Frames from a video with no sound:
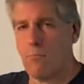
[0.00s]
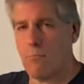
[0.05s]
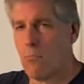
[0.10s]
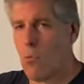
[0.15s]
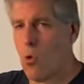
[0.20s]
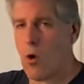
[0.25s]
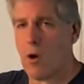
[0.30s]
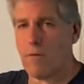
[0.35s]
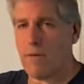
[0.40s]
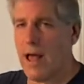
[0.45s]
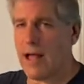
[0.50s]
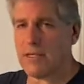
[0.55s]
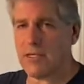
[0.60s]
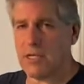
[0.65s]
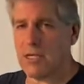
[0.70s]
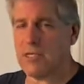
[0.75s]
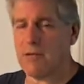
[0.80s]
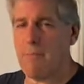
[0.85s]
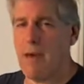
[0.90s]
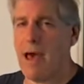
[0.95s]
more or less,
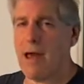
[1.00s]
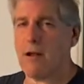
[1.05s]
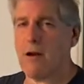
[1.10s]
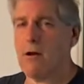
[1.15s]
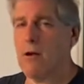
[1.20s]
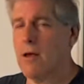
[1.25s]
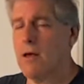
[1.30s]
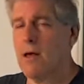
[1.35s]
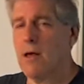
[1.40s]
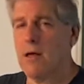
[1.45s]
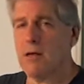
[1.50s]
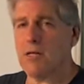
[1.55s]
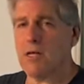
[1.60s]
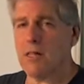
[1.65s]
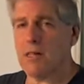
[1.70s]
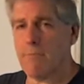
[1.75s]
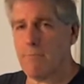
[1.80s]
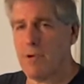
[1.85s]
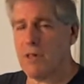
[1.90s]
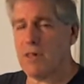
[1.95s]
doesn't matter,
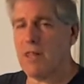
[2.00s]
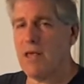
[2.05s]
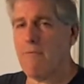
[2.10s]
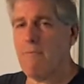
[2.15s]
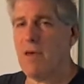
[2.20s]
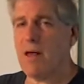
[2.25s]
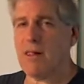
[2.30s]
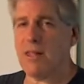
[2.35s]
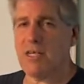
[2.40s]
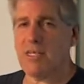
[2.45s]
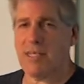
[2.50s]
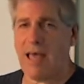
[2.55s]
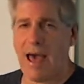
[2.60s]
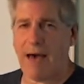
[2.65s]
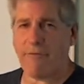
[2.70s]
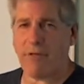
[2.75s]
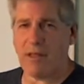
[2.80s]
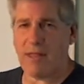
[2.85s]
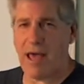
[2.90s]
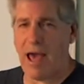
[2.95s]
to, but leave me at least
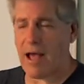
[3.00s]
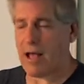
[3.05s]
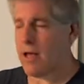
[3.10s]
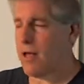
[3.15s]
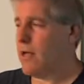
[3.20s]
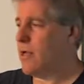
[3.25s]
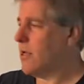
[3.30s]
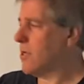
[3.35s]
half the deck.